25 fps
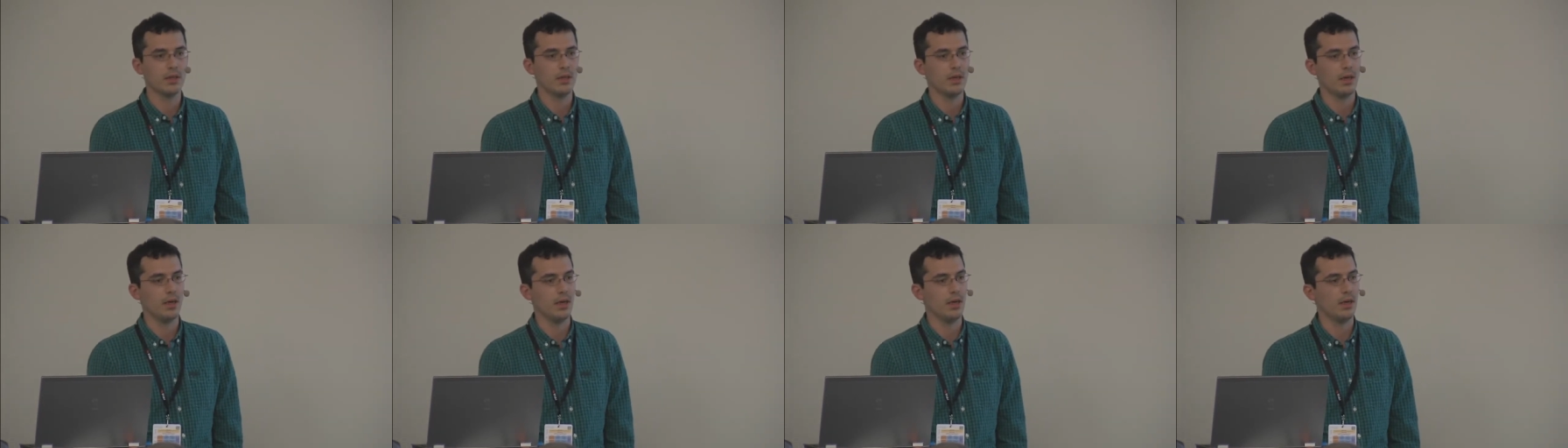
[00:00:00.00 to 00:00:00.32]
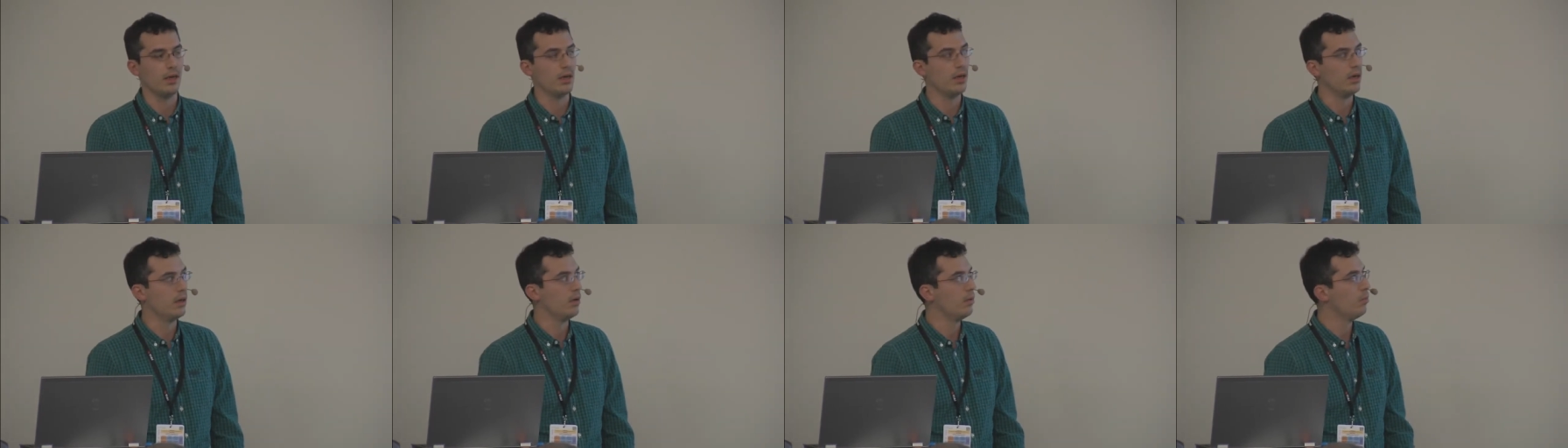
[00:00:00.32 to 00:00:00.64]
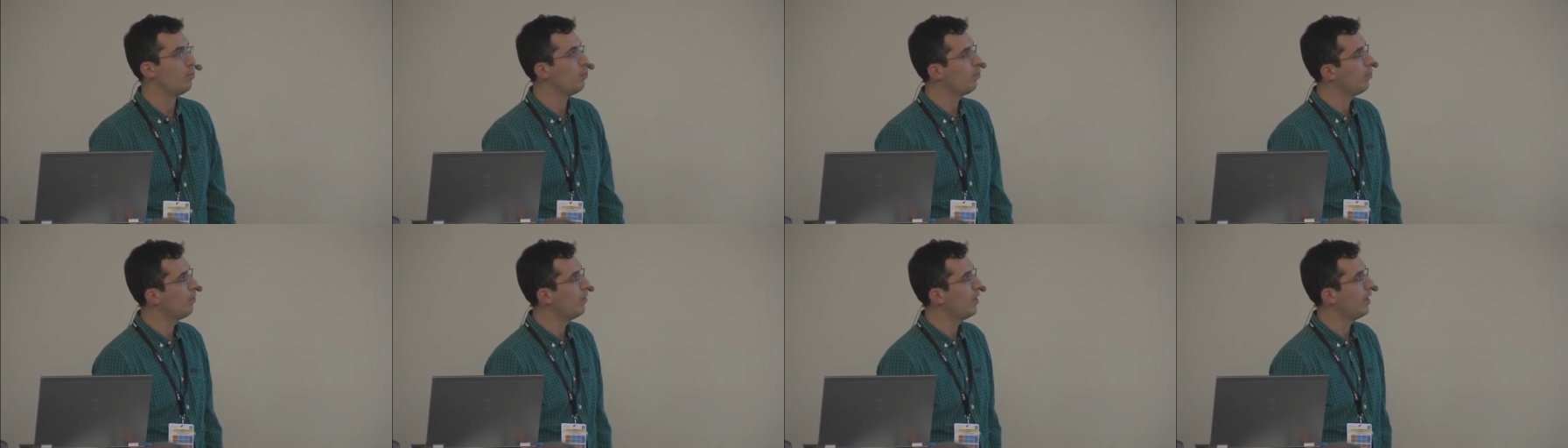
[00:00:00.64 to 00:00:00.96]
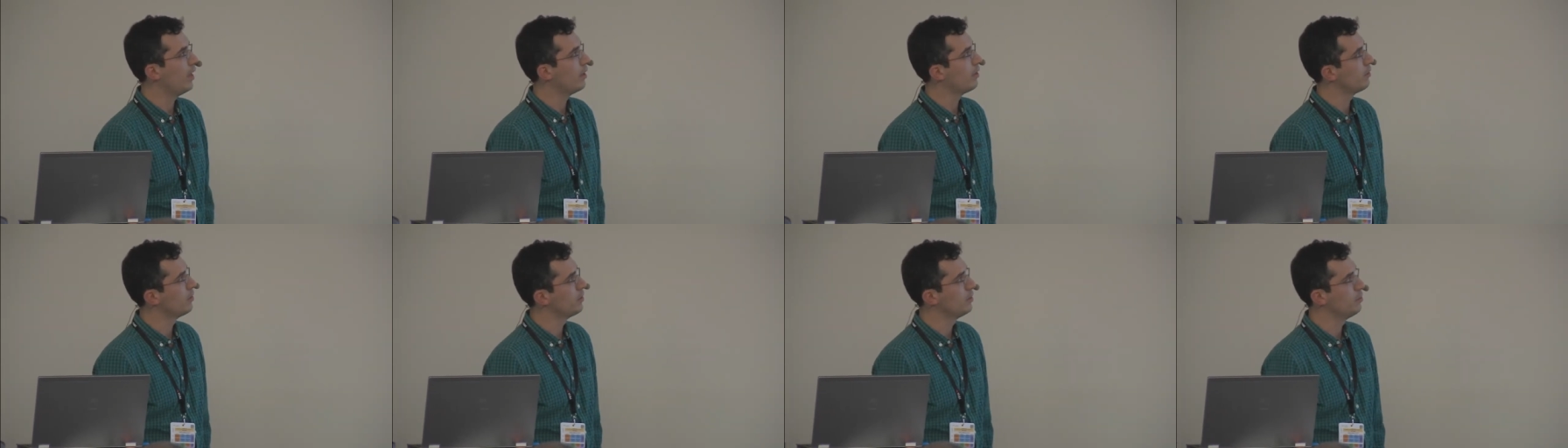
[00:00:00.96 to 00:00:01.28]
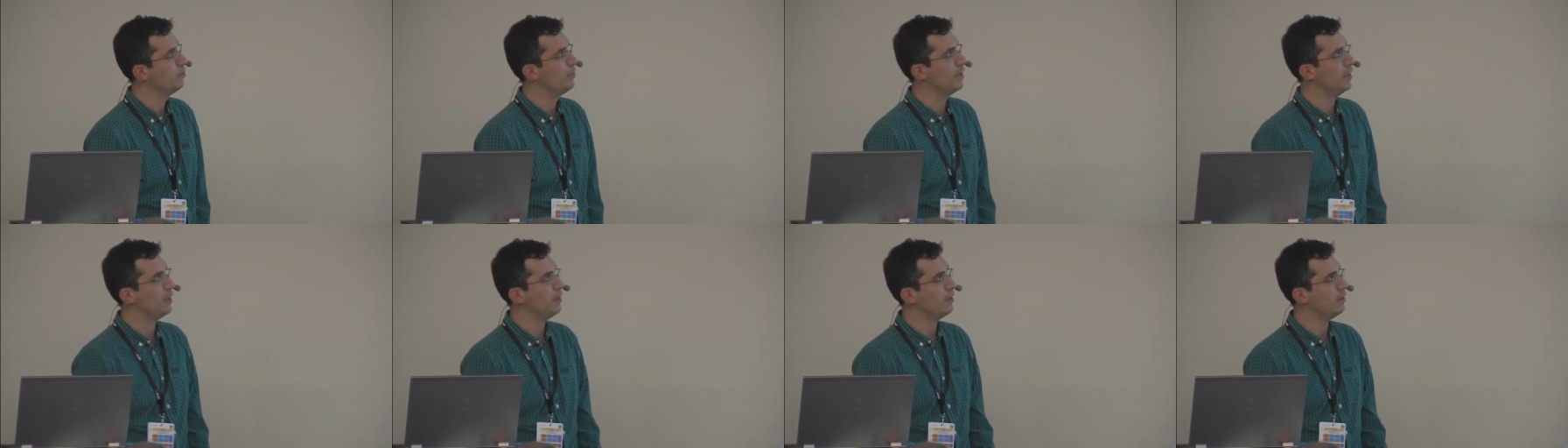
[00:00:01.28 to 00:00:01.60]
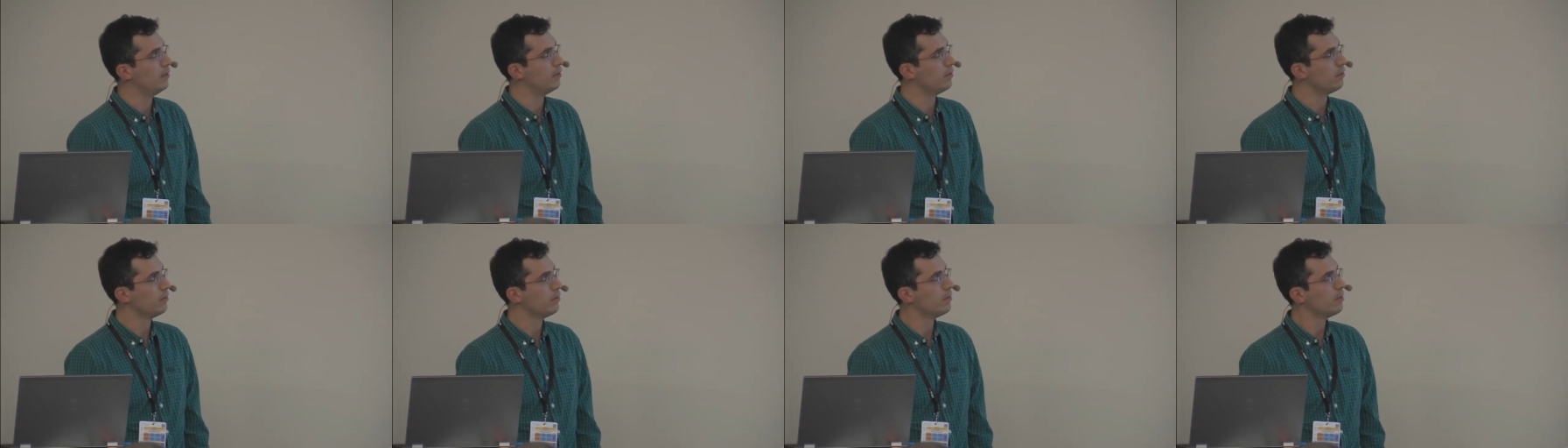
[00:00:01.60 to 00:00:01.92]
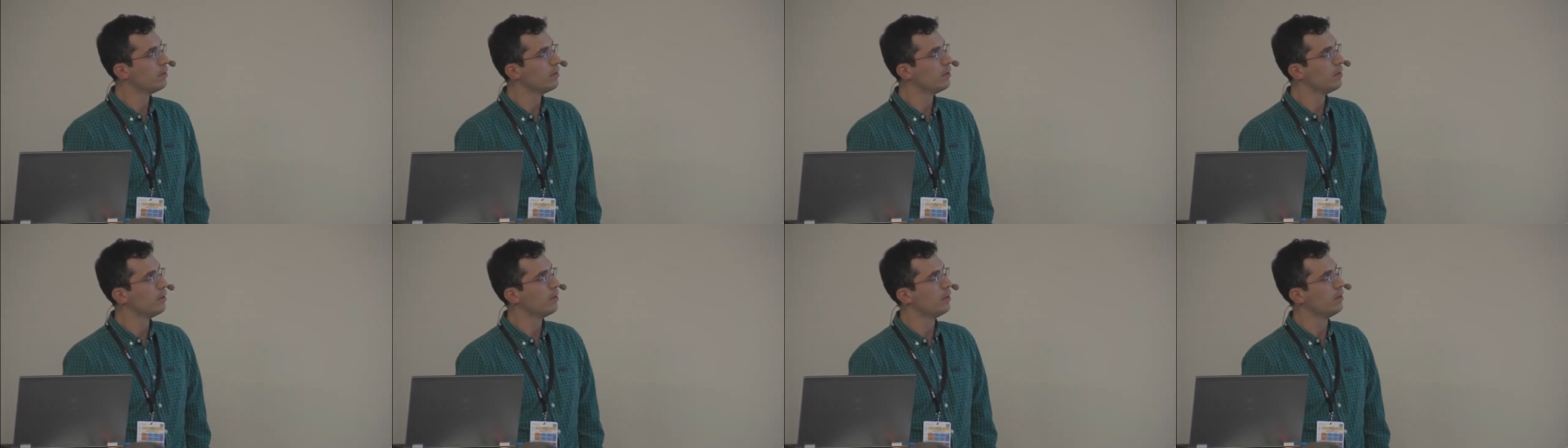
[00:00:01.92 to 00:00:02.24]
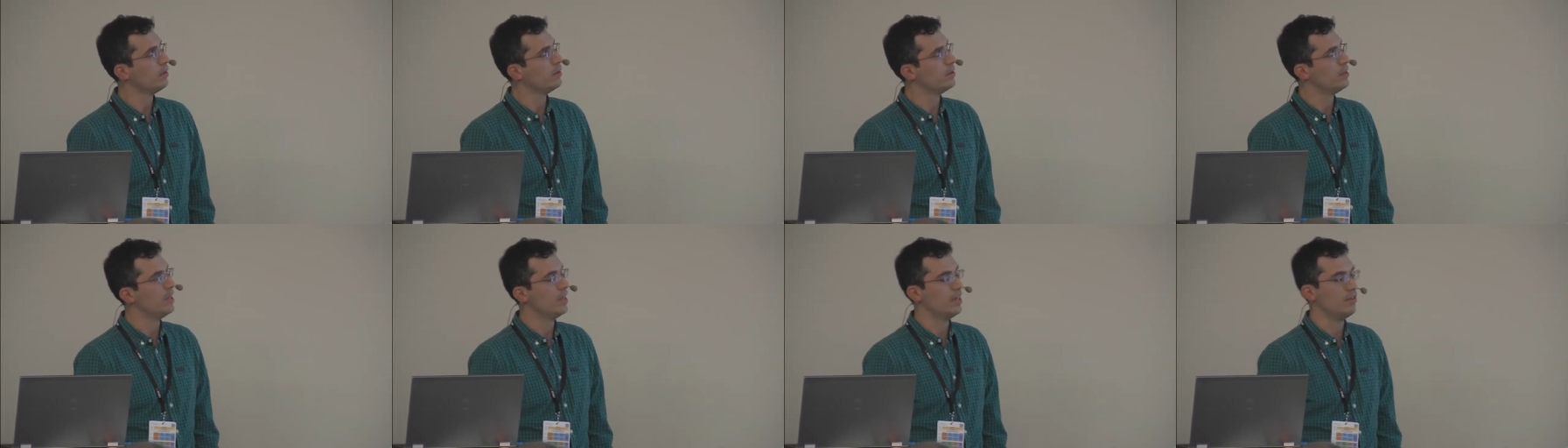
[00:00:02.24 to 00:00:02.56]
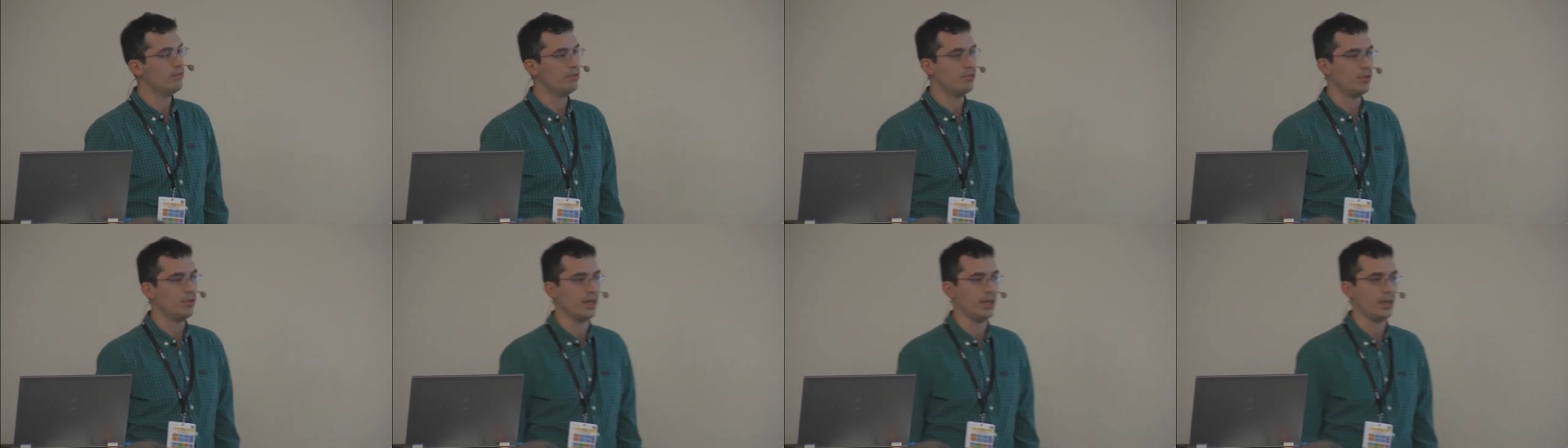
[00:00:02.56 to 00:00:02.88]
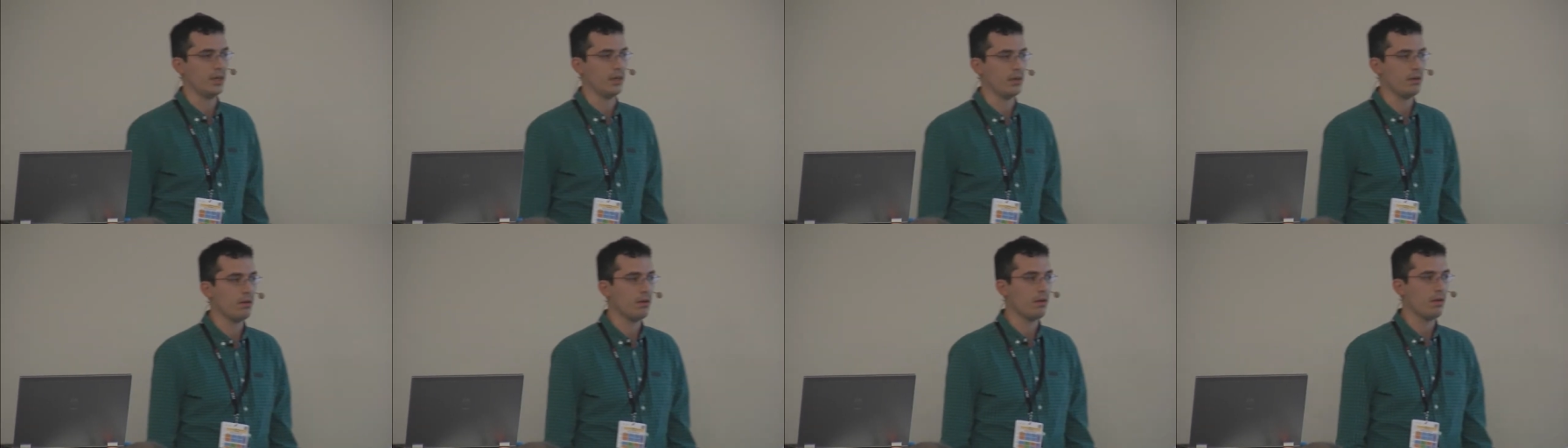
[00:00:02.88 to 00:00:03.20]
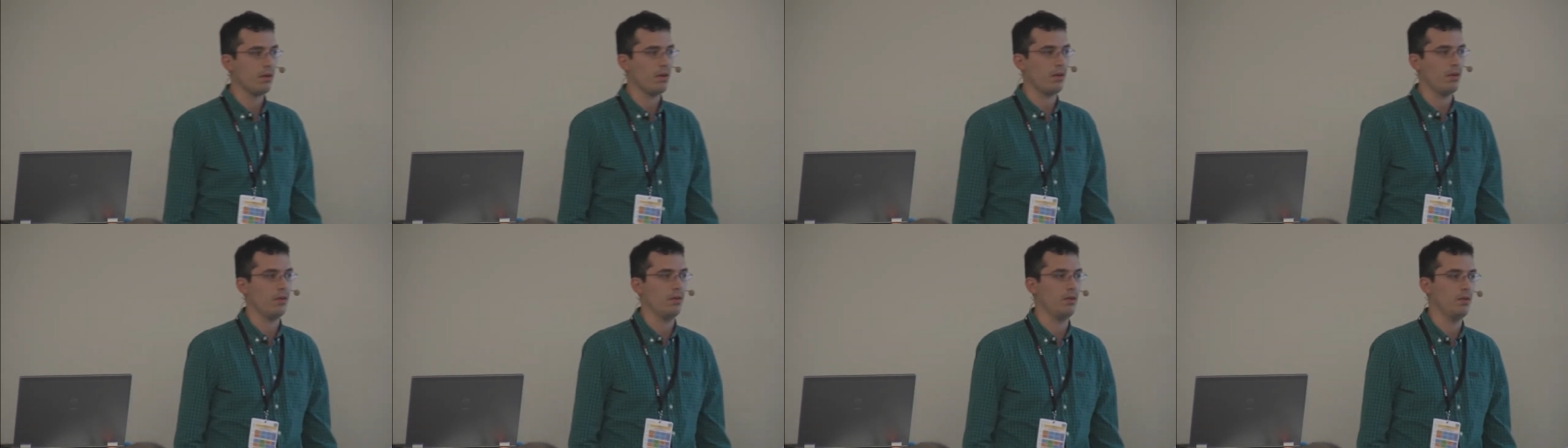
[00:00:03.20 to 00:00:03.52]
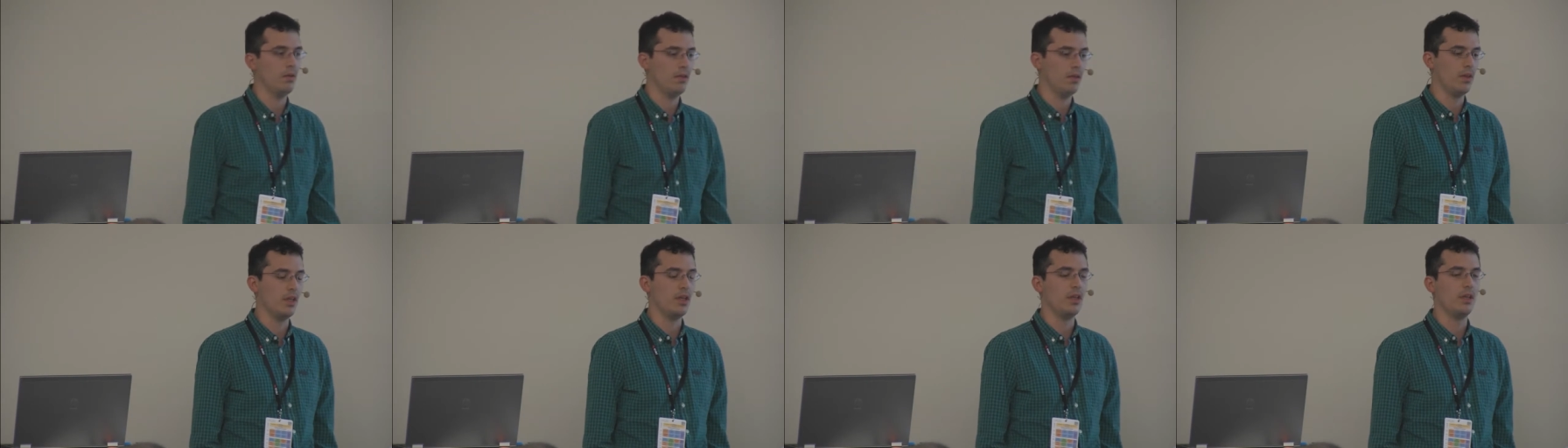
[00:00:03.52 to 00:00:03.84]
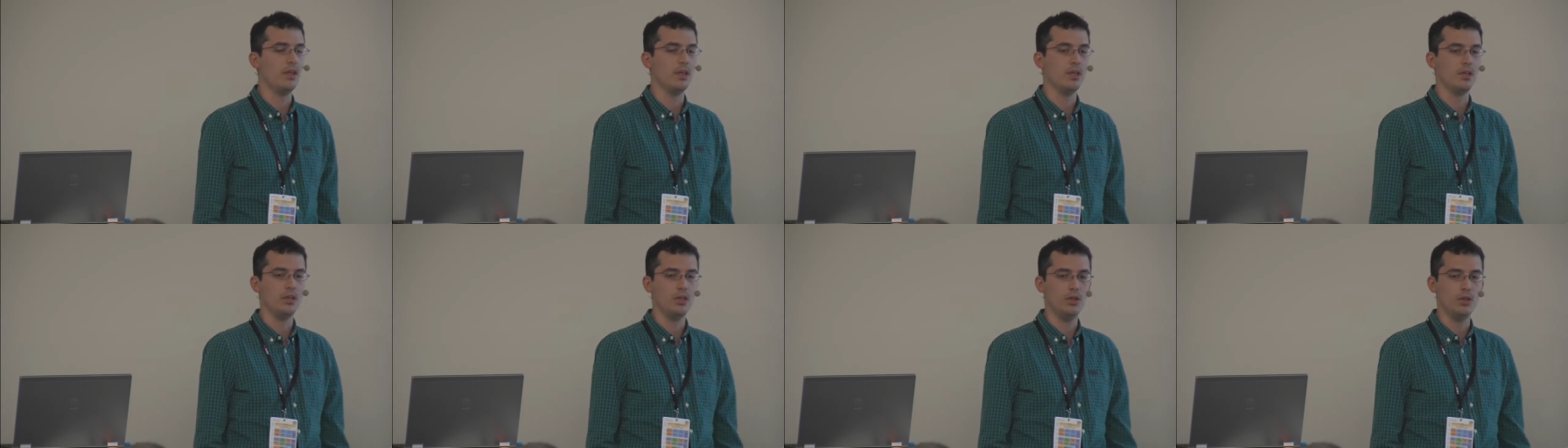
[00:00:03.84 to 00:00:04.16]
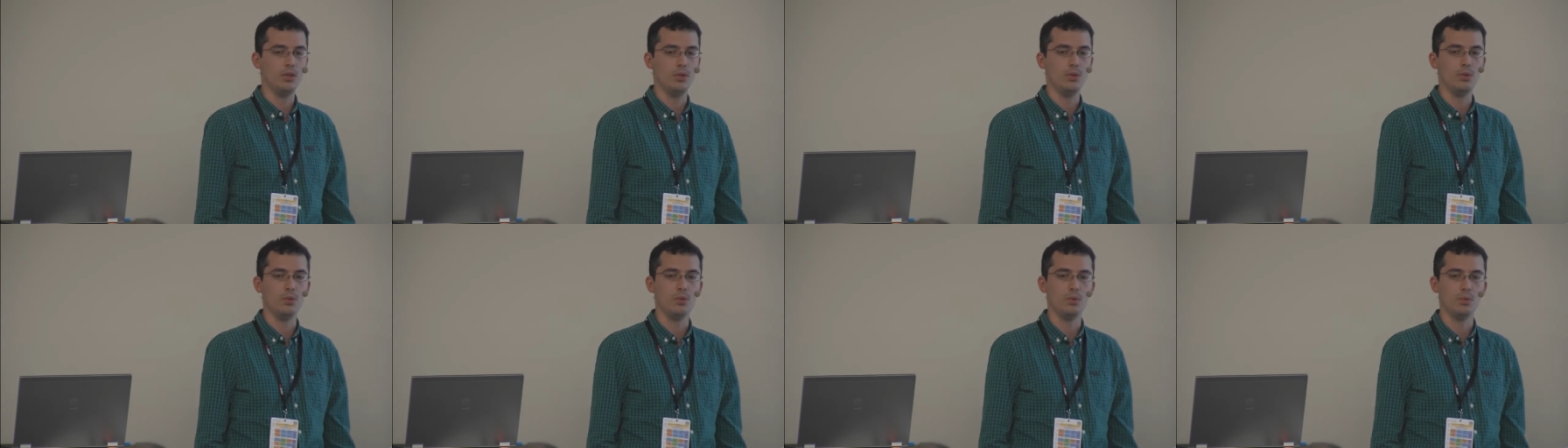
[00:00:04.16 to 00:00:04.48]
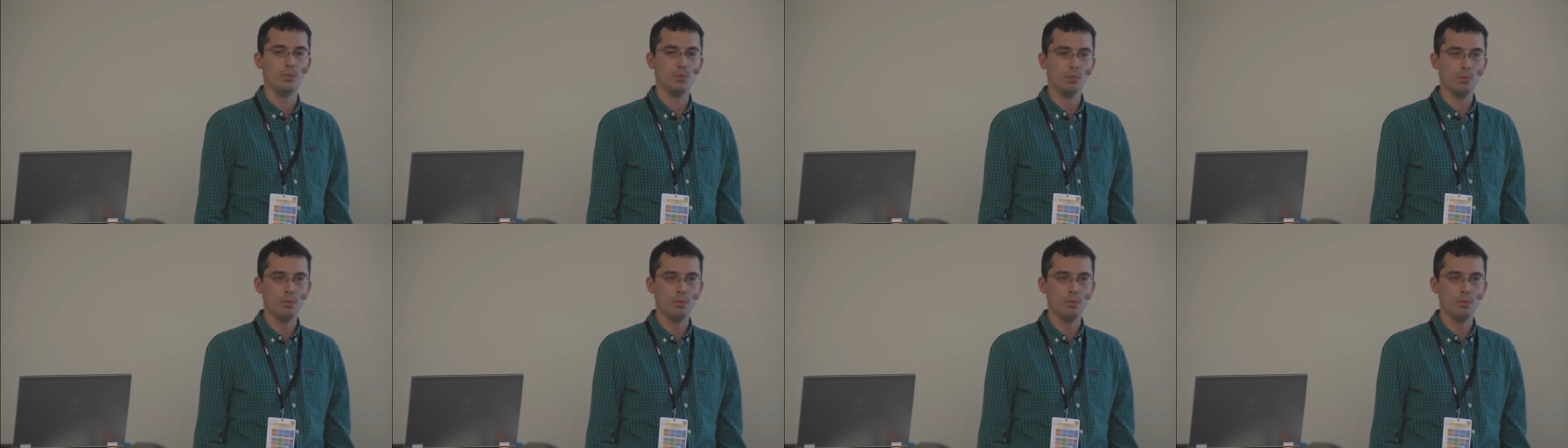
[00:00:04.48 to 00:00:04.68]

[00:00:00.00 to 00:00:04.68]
uh, that's been delivering uh, the, the new